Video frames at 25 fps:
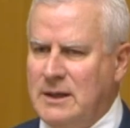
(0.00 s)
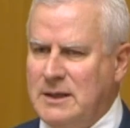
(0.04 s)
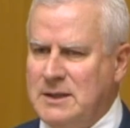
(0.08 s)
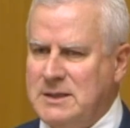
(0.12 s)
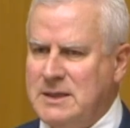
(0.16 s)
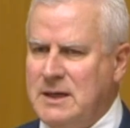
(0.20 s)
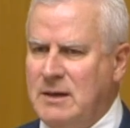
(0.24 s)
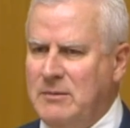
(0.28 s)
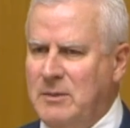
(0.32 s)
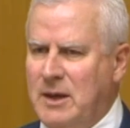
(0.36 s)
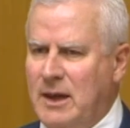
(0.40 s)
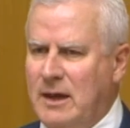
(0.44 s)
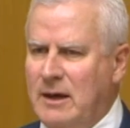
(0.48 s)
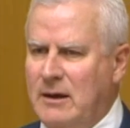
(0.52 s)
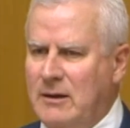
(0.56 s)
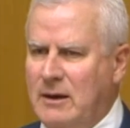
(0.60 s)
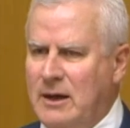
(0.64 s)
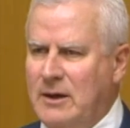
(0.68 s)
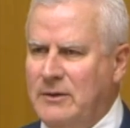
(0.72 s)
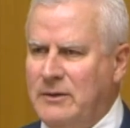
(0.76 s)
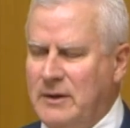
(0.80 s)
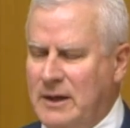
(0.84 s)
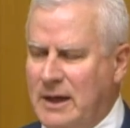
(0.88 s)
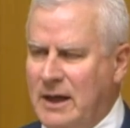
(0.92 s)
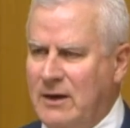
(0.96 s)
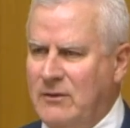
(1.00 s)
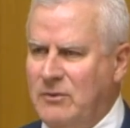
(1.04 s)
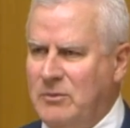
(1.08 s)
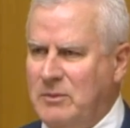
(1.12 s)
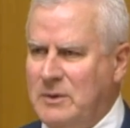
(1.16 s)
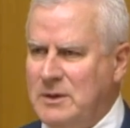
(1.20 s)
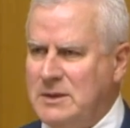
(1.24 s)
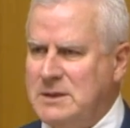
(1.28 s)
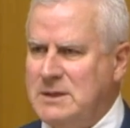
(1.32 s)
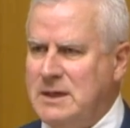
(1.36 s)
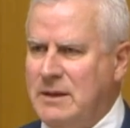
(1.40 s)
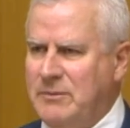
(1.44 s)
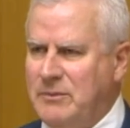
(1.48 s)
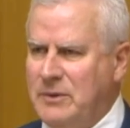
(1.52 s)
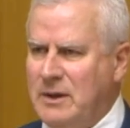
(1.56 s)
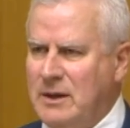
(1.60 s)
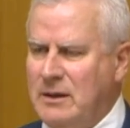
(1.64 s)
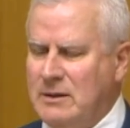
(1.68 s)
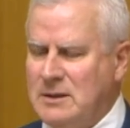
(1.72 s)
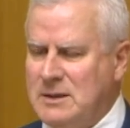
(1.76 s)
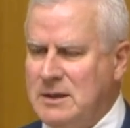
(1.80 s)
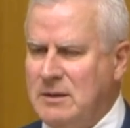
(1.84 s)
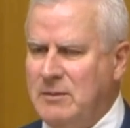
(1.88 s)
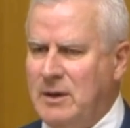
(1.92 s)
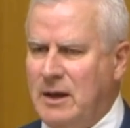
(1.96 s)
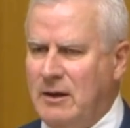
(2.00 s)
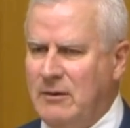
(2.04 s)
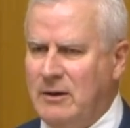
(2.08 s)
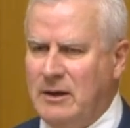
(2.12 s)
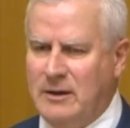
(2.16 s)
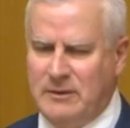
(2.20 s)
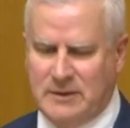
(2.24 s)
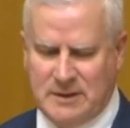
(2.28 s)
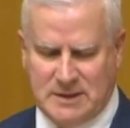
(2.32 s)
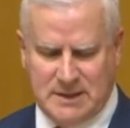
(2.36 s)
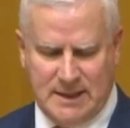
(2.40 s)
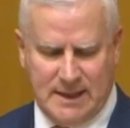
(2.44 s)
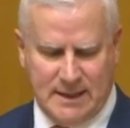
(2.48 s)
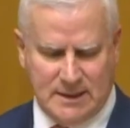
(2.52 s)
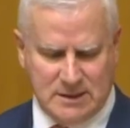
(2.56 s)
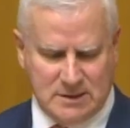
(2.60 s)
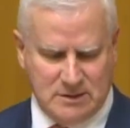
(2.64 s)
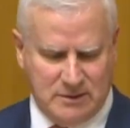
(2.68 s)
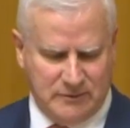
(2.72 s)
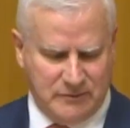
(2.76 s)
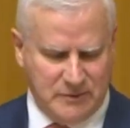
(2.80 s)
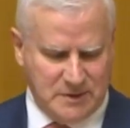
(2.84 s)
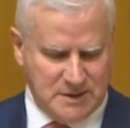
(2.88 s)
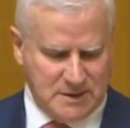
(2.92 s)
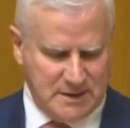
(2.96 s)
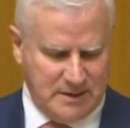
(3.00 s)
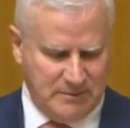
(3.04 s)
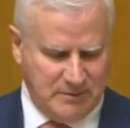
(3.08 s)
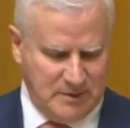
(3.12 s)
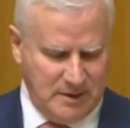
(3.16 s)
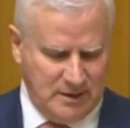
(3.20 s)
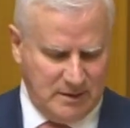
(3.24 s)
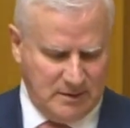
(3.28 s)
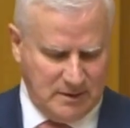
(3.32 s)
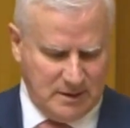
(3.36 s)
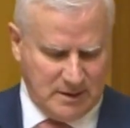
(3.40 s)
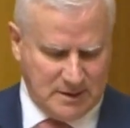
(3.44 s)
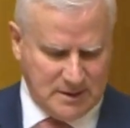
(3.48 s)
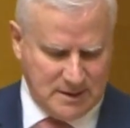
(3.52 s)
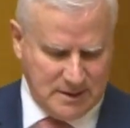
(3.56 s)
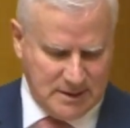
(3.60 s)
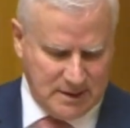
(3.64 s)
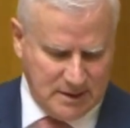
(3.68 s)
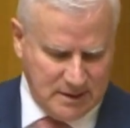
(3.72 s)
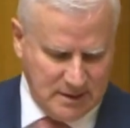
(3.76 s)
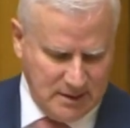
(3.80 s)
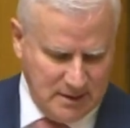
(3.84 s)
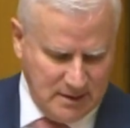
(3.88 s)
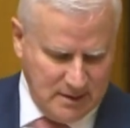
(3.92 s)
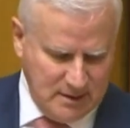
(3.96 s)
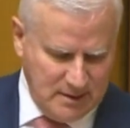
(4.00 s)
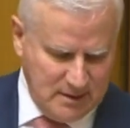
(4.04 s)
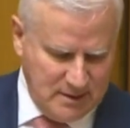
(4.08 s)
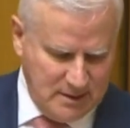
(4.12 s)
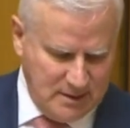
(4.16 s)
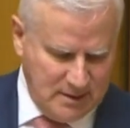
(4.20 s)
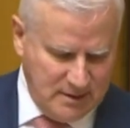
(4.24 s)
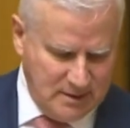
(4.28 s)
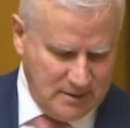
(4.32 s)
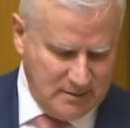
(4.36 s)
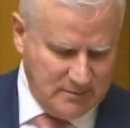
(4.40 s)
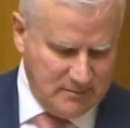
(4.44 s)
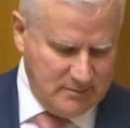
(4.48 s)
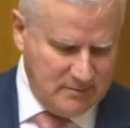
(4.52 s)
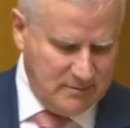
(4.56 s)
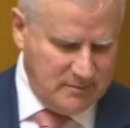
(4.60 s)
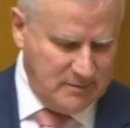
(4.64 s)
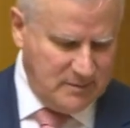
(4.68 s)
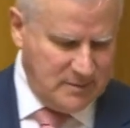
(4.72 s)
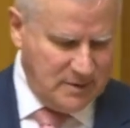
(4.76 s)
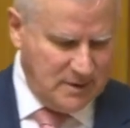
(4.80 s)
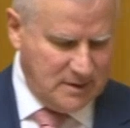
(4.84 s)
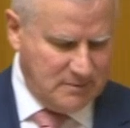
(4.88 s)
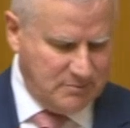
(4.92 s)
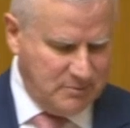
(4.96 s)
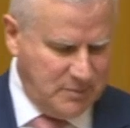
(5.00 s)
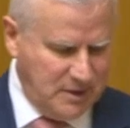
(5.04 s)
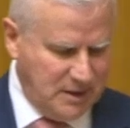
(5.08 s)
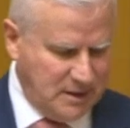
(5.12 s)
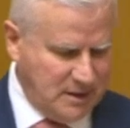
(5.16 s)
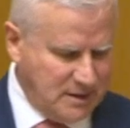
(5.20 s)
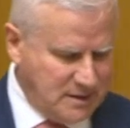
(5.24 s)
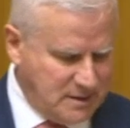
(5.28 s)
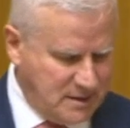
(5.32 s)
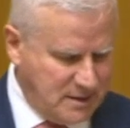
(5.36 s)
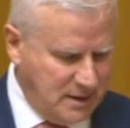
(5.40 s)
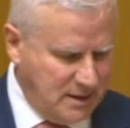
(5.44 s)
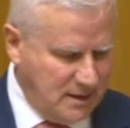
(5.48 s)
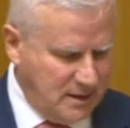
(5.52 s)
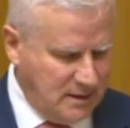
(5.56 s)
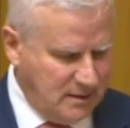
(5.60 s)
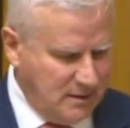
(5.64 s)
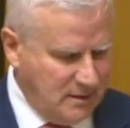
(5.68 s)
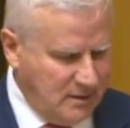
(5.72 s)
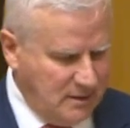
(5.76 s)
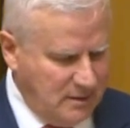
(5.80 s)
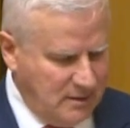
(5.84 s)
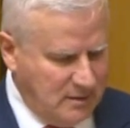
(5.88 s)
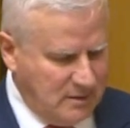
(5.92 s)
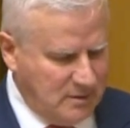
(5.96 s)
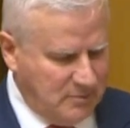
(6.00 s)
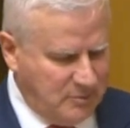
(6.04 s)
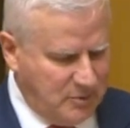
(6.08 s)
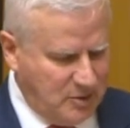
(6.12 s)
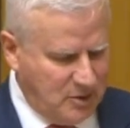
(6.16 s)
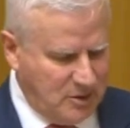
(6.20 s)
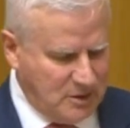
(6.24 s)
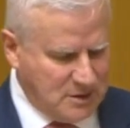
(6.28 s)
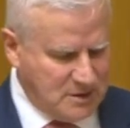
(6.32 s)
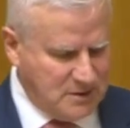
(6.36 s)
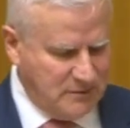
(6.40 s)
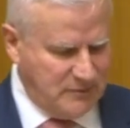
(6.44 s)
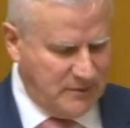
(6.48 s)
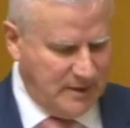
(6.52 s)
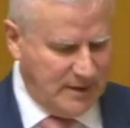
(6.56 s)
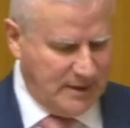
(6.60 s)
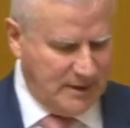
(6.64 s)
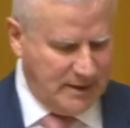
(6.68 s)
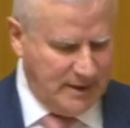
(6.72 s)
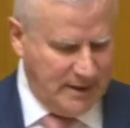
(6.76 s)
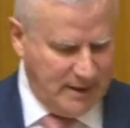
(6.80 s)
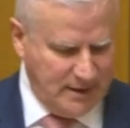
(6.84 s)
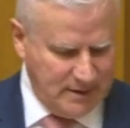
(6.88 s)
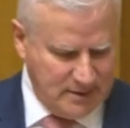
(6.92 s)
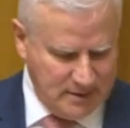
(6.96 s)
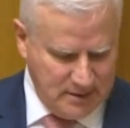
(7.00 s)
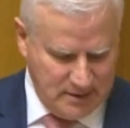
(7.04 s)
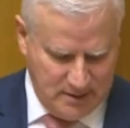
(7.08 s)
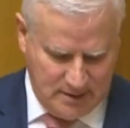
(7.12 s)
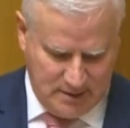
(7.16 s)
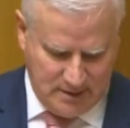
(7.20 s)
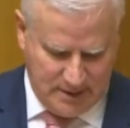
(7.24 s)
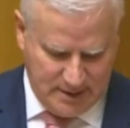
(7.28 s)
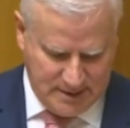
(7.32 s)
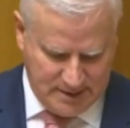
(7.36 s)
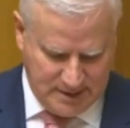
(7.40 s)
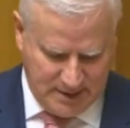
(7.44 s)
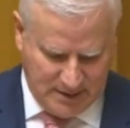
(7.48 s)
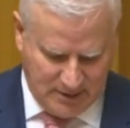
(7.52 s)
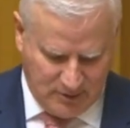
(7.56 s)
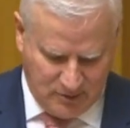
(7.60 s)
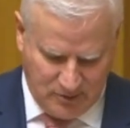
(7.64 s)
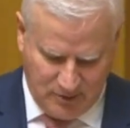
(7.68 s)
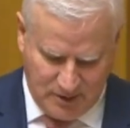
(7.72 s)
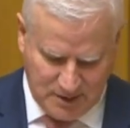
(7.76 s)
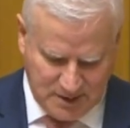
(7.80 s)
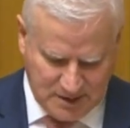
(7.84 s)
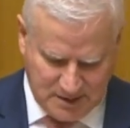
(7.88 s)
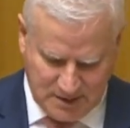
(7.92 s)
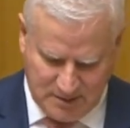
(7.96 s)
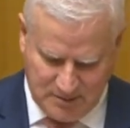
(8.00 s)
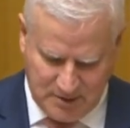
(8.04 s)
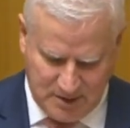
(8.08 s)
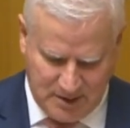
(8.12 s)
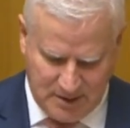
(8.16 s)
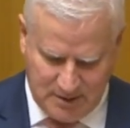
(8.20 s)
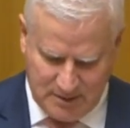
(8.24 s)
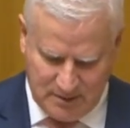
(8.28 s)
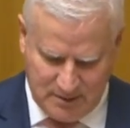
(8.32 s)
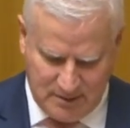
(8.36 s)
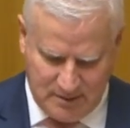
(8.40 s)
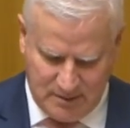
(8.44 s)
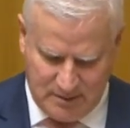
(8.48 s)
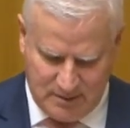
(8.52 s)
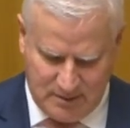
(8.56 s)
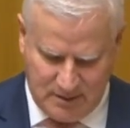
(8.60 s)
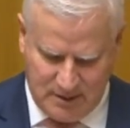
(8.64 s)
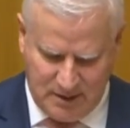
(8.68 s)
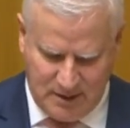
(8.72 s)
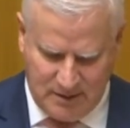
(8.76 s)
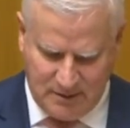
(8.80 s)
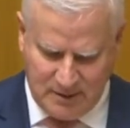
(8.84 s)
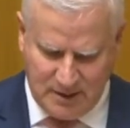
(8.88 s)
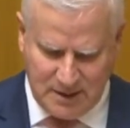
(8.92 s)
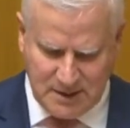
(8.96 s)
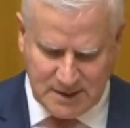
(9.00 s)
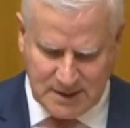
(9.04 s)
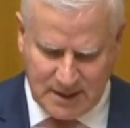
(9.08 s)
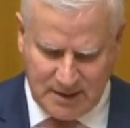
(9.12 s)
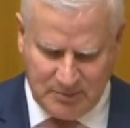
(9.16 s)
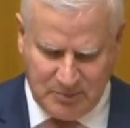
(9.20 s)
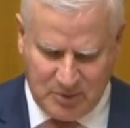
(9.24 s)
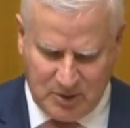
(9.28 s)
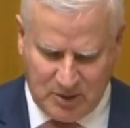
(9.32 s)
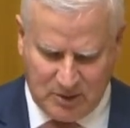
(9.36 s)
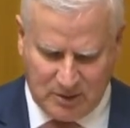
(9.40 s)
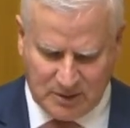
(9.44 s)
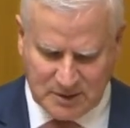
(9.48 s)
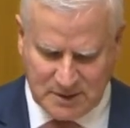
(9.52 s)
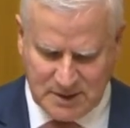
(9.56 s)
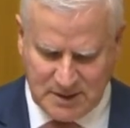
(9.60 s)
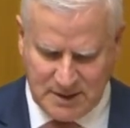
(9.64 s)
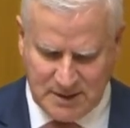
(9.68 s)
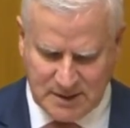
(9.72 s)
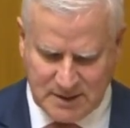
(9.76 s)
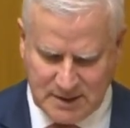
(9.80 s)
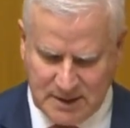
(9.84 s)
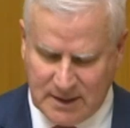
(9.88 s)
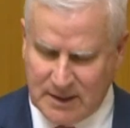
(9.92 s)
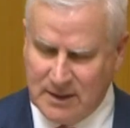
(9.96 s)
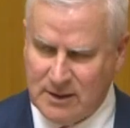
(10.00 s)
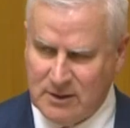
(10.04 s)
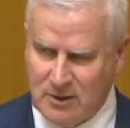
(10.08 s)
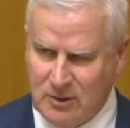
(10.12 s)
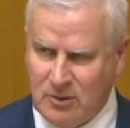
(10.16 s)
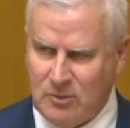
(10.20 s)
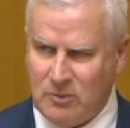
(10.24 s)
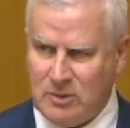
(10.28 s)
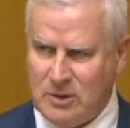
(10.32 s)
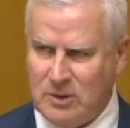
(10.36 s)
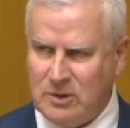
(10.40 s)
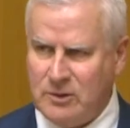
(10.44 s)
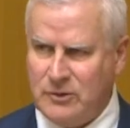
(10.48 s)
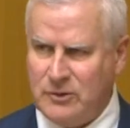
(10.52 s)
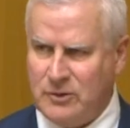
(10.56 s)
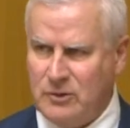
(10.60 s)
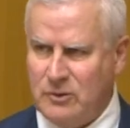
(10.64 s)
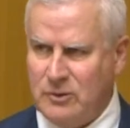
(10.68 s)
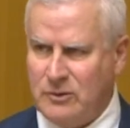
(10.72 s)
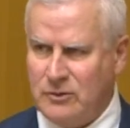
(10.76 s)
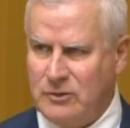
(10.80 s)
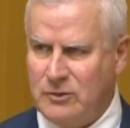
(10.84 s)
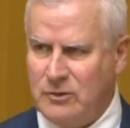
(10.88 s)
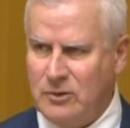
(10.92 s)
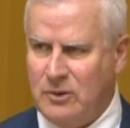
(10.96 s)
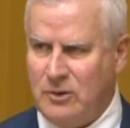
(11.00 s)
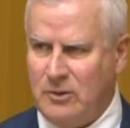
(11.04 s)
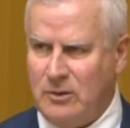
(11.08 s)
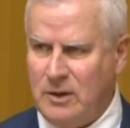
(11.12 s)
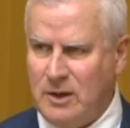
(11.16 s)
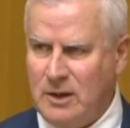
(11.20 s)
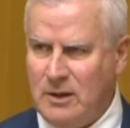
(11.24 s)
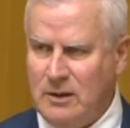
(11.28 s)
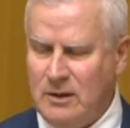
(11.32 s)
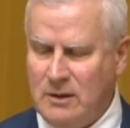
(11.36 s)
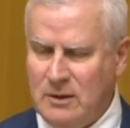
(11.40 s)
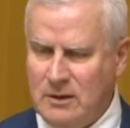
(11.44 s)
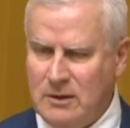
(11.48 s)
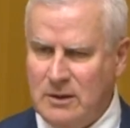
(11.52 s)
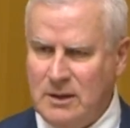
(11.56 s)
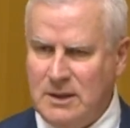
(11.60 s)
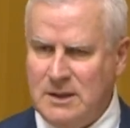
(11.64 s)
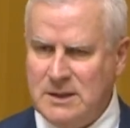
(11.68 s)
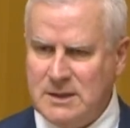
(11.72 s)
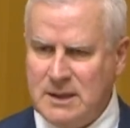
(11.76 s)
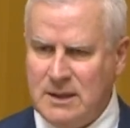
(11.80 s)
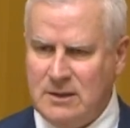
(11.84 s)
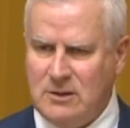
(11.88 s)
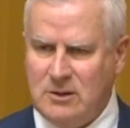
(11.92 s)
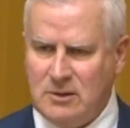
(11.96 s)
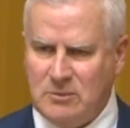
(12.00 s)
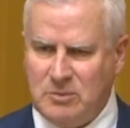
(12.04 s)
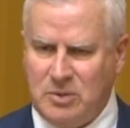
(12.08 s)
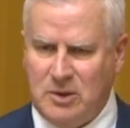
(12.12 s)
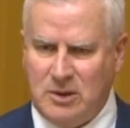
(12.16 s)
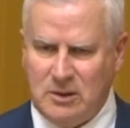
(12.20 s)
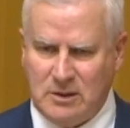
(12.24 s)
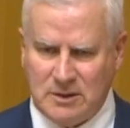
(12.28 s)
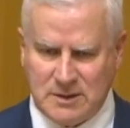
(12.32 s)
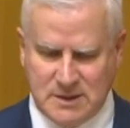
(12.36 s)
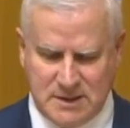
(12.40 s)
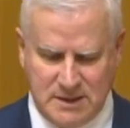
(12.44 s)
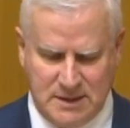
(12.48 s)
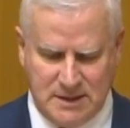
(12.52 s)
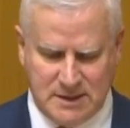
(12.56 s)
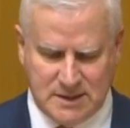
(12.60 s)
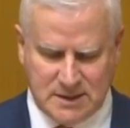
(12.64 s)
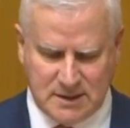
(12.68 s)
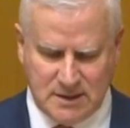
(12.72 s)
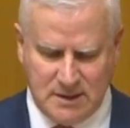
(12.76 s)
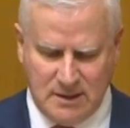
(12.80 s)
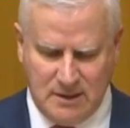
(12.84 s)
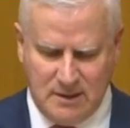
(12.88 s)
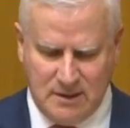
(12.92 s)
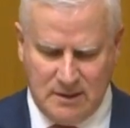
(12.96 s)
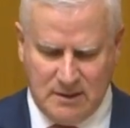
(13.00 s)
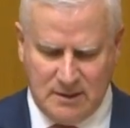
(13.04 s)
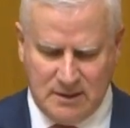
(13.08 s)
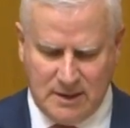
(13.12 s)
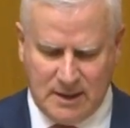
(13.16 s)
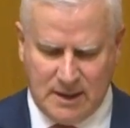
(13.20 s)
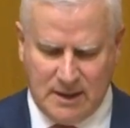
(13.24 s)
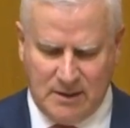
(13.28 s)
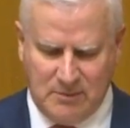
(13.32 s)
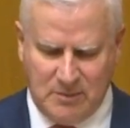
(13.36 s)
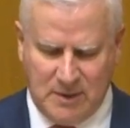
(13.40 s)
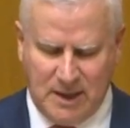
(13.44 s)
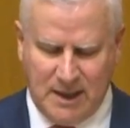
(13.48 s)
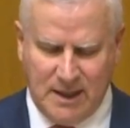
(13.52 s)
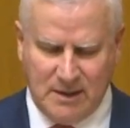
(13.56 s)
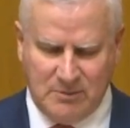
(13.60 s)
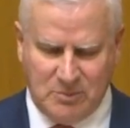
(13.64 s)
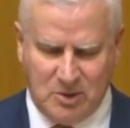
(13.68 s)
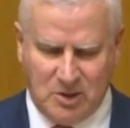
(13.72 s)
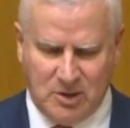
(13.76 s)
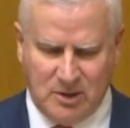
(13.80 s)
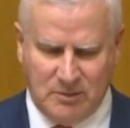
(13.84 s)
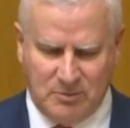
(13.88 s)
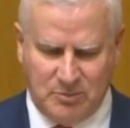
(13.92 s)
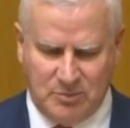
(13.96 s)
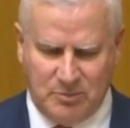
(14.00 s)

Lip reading: somehow owe the government something, somehow owe the tax office something, that because the price of their land has increased. I mean, these are policies that are not well thought through. These are not policies that are made by